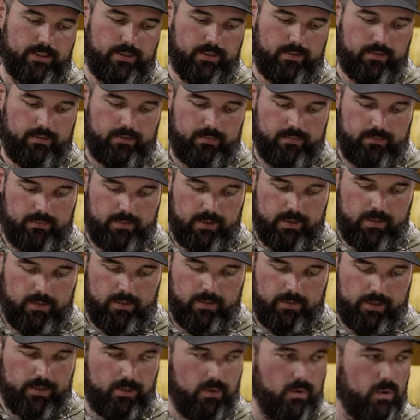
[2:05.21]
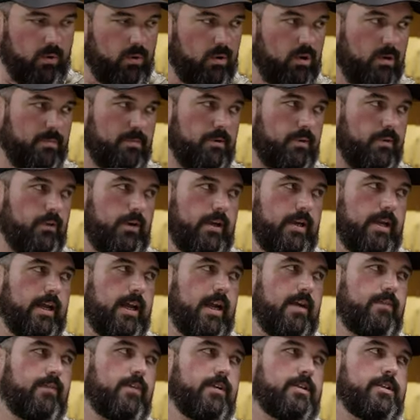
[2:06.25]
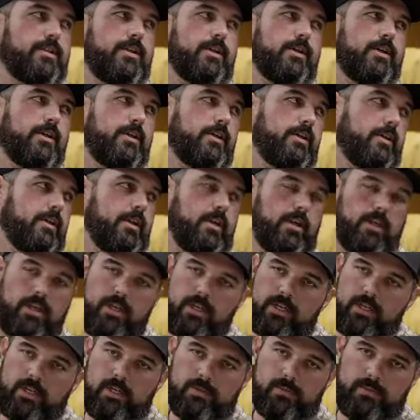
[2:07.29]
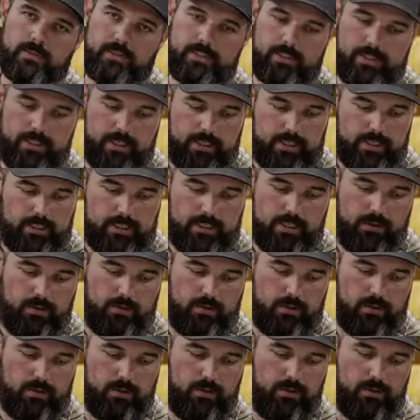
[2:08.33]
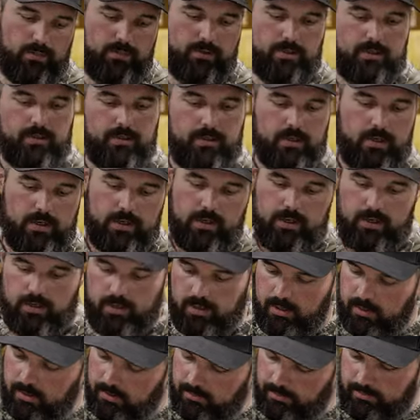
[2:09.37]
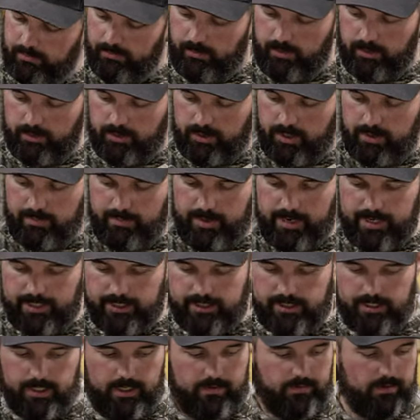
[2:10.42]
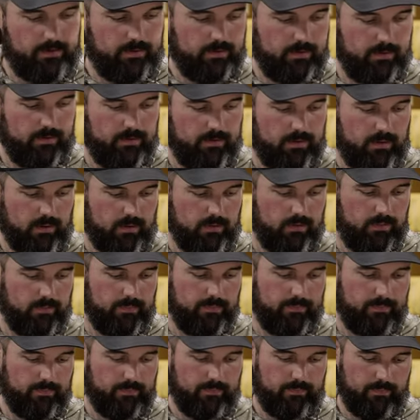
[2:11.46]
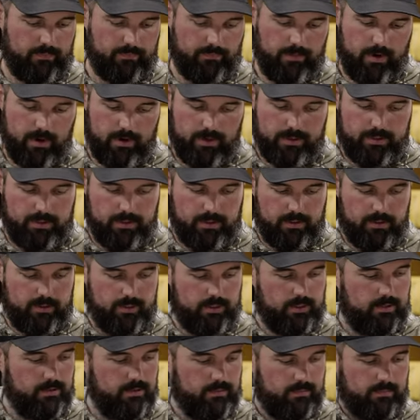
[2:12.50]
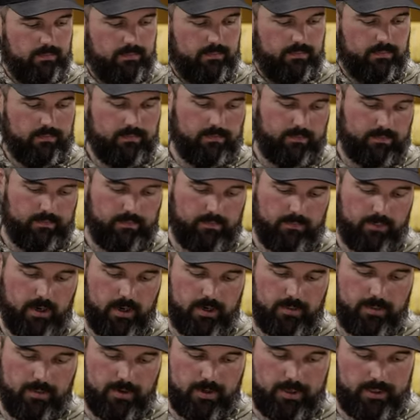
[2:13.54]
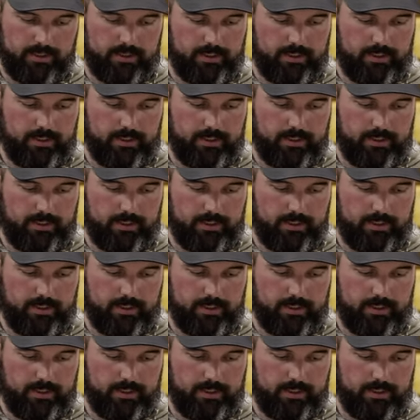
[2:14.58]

a two and three quarter up to three and a half inch gun. Comes with extended choke tubes, uh, Real Max 7 on the furniture, and then burnt bronze